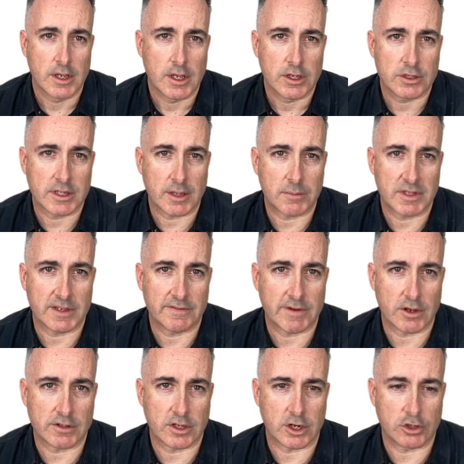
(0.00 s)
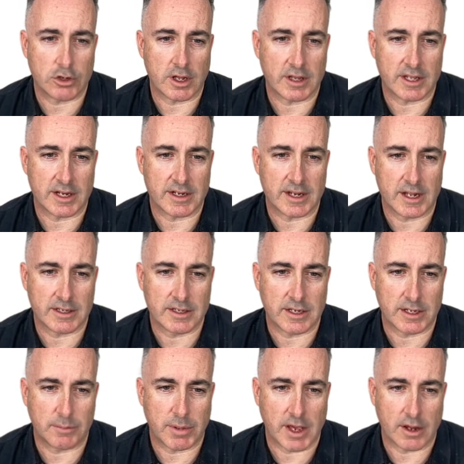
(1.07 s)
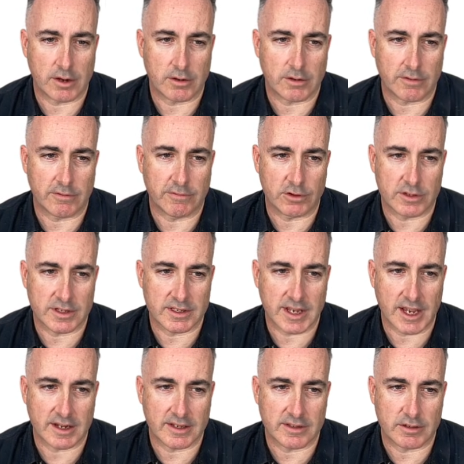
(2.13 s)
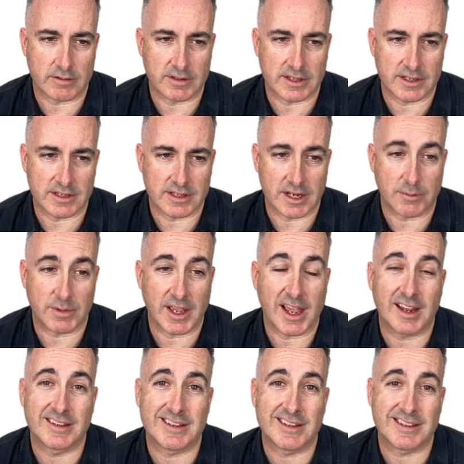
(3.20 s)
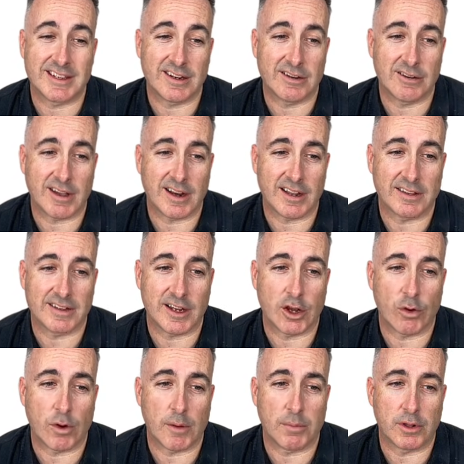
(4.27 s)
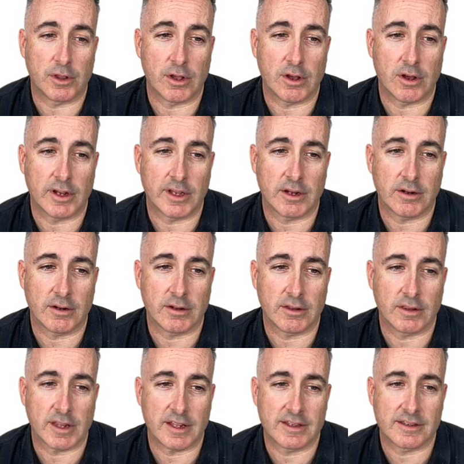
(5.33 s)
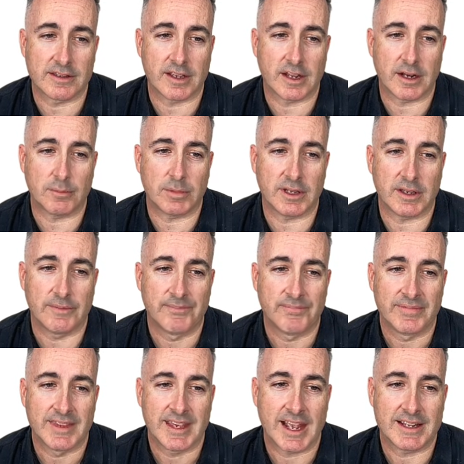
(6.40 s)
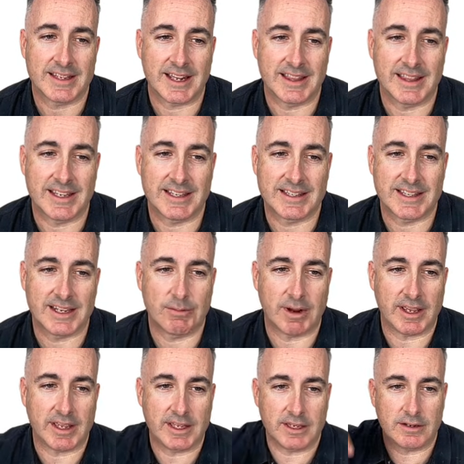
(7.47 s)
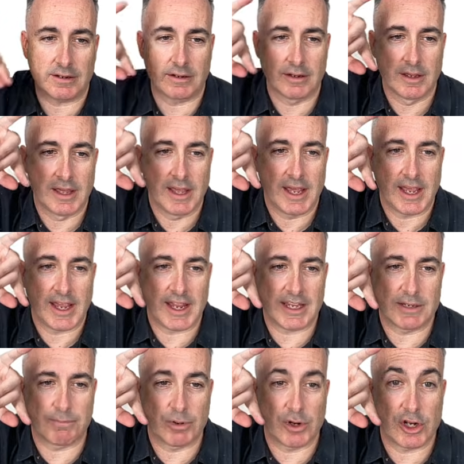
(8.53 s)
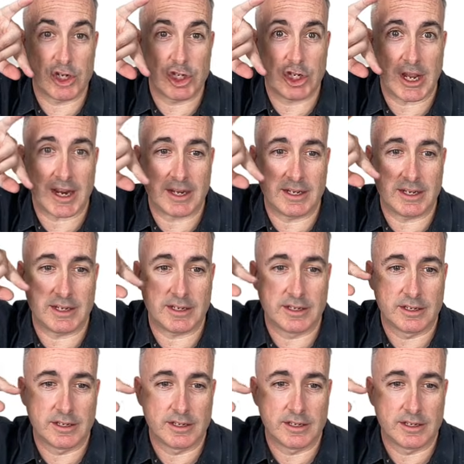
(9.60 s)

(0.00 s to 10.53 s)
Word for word: So that means if I was going to draw the intensity pattern versus x here, this is going to be x is zero. And as I go up along here, this is going to be, it's like this thing right here is projected